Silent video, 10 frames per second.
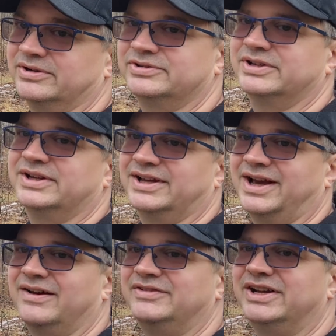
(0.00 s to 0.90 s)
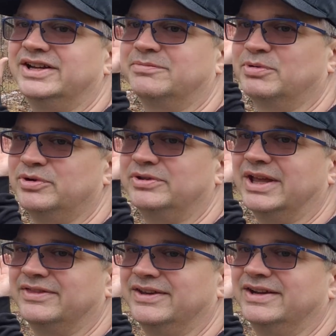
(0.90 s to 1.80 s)
years, I've needed to prune
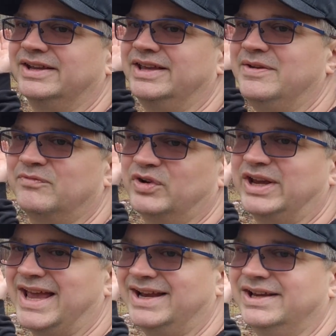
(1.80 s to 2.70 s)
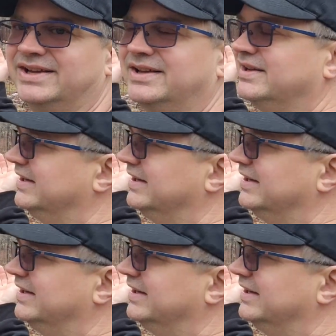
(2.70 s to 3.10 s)
that thing and I keep forgetting